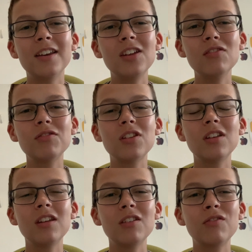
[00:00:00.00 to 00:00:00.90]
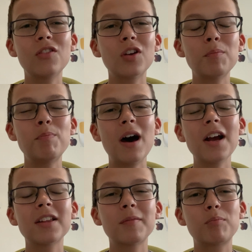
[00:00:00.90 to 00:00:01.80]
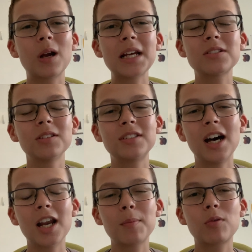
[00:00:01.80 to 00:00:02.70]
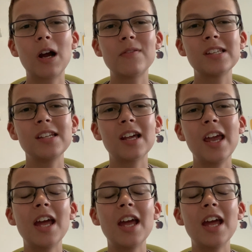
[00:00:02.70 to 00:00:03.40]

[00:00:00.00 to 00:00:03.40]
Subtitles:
You've got a bug that breaks on Data Privacy Day,